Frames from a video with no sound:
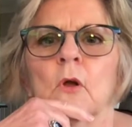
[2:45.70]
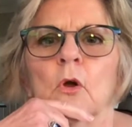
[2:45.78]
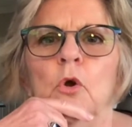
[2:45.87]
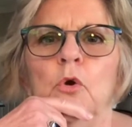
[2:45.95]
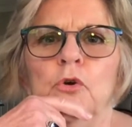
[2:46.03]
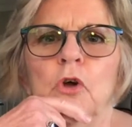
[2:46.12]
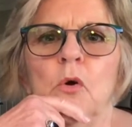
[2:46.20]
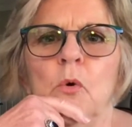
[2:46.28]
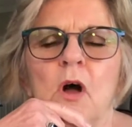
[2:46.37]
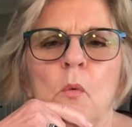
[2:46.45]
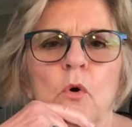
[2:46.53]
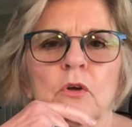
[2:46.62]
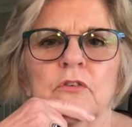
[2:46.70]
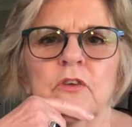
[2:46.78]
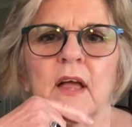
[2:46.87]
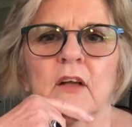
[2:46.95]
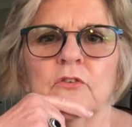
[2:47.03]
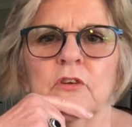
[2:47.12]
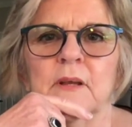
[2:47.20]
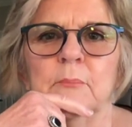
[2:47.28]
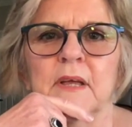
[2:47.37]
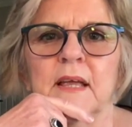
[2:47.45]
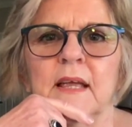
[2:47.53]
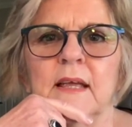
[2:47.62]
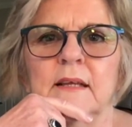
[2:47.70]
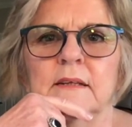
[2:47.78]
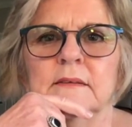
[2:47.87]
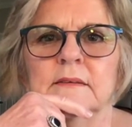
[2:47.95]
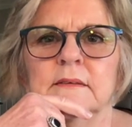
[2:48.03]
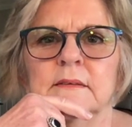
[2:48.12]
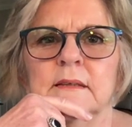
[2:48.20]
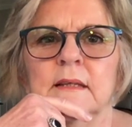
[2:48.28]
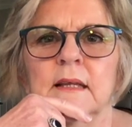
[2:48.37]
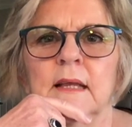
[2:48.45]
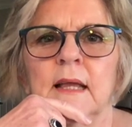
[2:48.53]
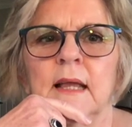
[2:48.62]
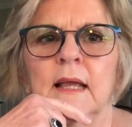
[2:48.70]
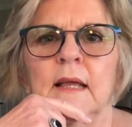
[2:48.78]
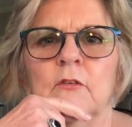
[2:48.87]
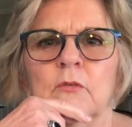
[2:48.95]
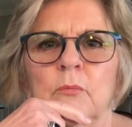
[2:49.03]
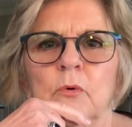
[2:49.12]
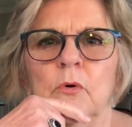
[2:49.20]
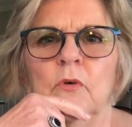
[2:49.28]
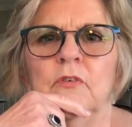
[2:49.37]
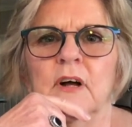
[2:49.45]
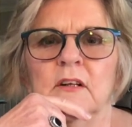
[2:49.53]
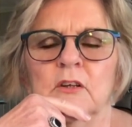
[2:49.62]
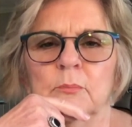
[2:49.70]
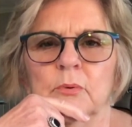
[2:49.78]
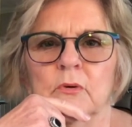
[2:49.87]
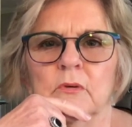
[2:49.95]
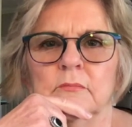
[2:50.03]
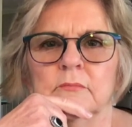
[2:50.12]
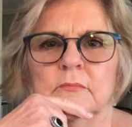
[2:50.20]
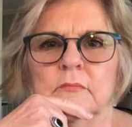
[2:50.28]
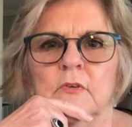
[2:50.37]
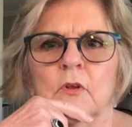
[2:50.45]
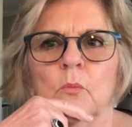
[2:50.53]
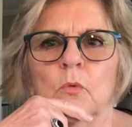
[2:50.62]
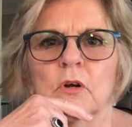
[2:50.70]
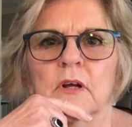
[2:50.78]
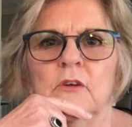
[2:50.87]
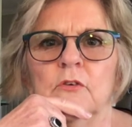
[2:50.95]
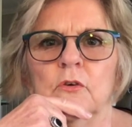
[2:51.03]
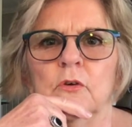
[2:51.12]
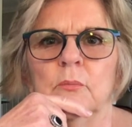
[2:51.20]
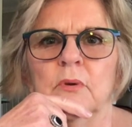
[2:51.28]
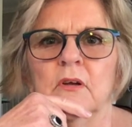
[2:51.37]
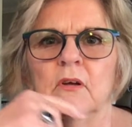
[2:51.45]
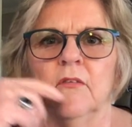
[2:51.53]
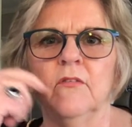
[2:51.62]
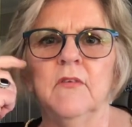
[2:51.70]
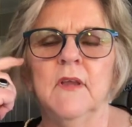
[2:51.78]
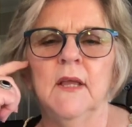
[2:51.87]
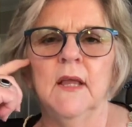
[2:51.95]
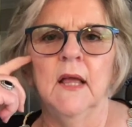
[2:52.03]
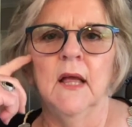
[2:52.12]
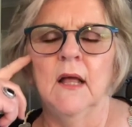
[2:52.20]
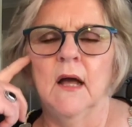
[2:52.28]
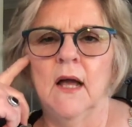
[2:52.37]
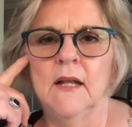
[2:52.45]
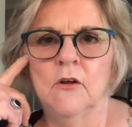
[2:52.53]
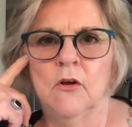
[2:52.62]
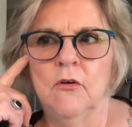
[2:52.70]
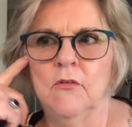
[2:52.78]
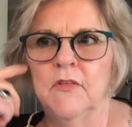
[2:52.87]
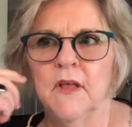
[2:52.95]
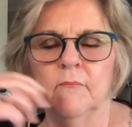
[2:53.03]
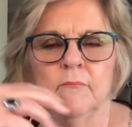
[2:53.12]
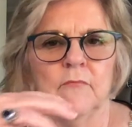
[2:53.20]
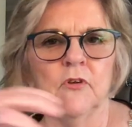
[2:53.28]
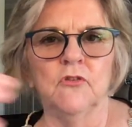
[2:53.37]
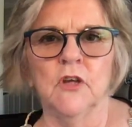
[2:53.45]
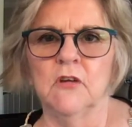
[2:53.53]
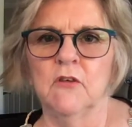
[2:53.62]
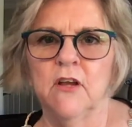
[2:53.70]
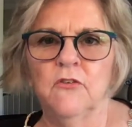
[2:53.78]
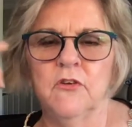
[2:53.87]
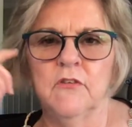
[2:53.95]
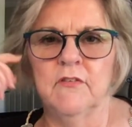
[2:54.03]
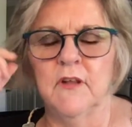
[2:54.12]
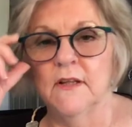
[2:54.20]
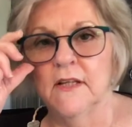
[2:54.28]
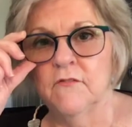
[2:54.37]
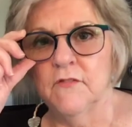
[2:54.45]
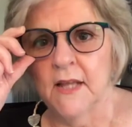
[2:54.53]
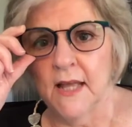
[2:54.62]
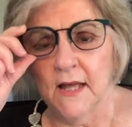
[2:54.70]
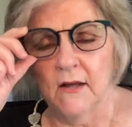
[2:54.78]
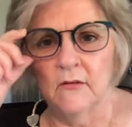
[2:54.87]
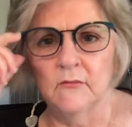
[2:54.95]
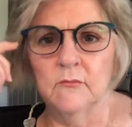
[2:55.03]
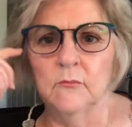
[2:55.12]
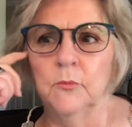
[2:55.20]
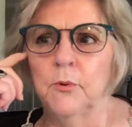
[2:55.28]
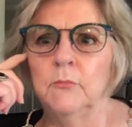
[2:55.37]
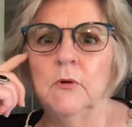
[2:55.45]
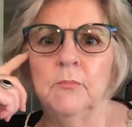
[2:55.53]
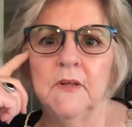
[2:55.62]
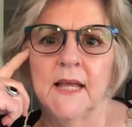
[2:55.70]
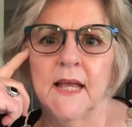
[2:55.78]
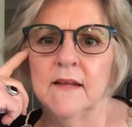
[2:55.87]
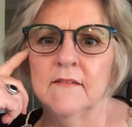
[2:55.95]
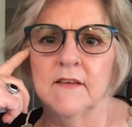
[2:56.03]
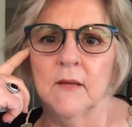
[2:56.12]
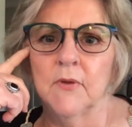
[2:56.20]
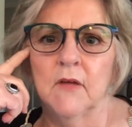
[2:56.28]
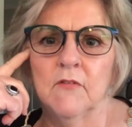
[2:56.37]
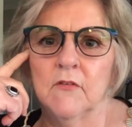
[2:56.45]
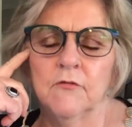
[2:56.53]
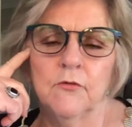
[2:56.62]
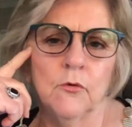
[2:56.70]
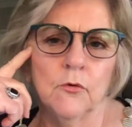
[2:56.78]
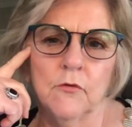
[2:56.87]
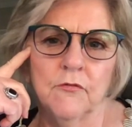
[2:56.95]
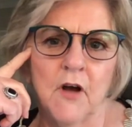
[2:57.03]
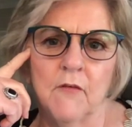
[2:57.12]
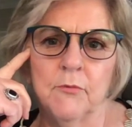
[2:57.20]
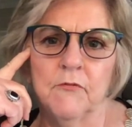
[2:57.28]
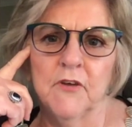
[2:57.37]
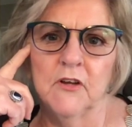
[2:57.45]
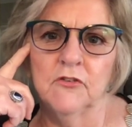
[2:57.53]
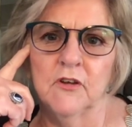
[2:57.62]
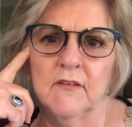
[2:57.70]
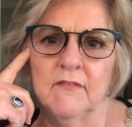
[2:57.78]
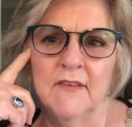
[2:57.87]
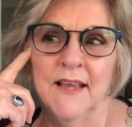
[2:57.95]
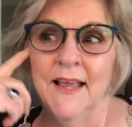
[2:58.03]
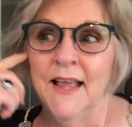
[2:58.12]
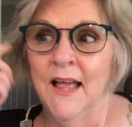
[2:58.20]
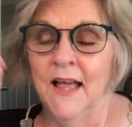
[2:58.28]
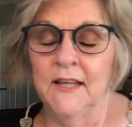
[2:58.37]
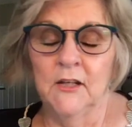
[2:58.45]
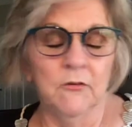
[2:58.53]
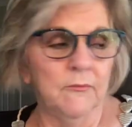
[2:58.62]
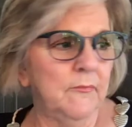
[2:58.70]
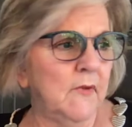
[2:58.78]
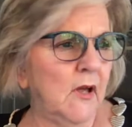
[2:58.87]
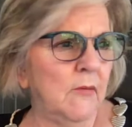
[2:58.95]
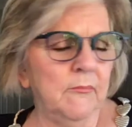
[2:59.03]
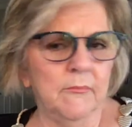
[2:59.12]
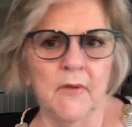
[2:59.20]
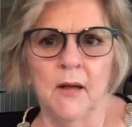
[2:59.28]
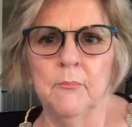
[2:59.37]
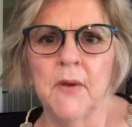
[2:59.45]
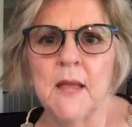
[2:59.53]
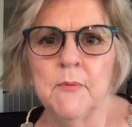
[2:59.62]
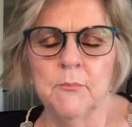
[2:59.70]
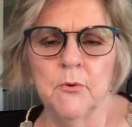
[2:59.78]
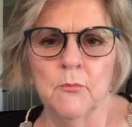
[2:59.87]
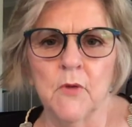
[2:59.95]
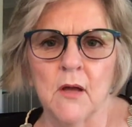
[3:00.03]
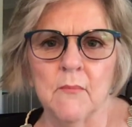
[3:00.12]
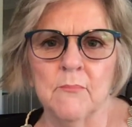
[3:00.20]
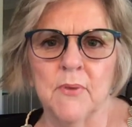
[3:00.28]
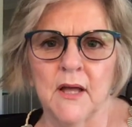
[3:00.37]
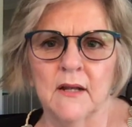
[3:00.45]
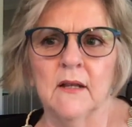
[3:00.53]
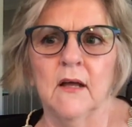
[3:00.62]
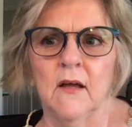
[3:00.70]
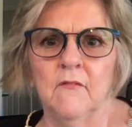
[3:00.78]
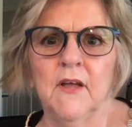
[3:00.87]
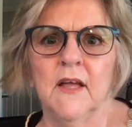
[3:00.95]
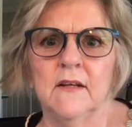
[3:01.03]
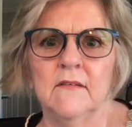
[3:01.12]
who do I want to actually be is more valuable than what I do because I know that the generations that live now will probably end up having 4 or 5 professions. I'm a baby boomer, but I've had